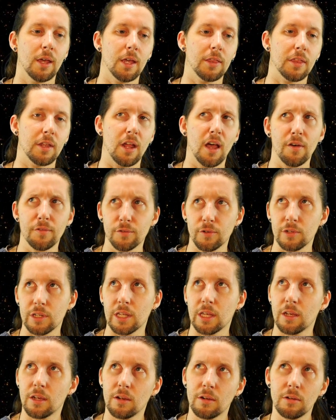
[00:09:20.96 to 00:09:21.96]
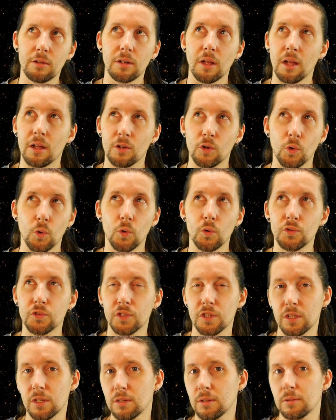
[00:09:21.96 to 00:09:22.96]
And then after a year and a
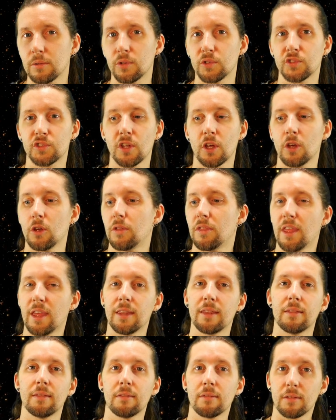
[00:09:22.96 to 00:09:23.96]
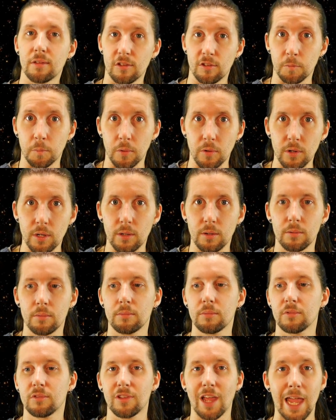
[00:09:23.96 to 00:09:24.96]
quarter or so, then the spirit
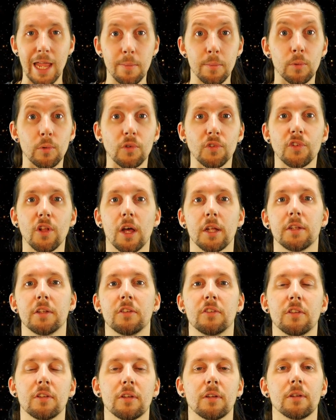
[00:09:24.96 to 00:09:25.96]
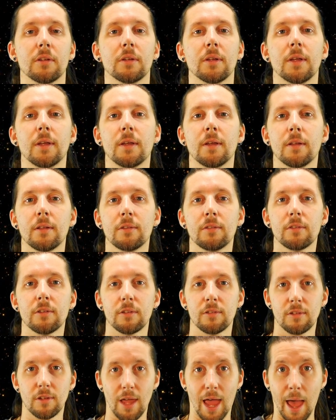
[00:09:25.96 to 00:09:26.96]
table started to
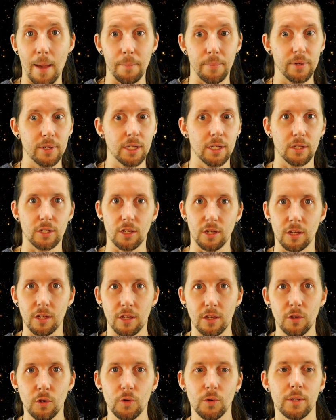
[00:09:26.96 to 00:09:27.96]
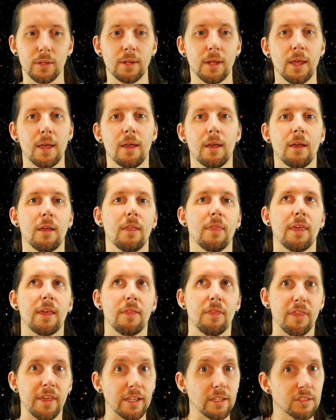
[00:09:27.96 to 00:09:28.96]
happen and occur, and
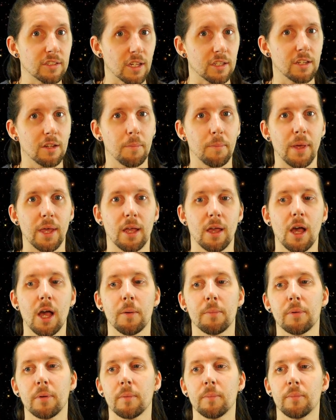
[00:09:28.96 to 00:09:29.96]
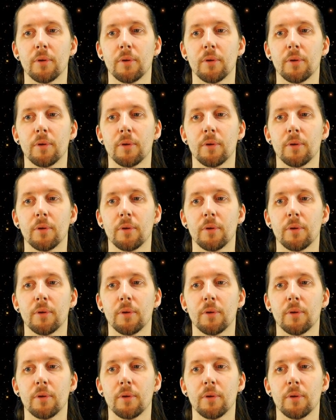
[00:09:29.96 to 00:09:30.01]
then things started to pick up.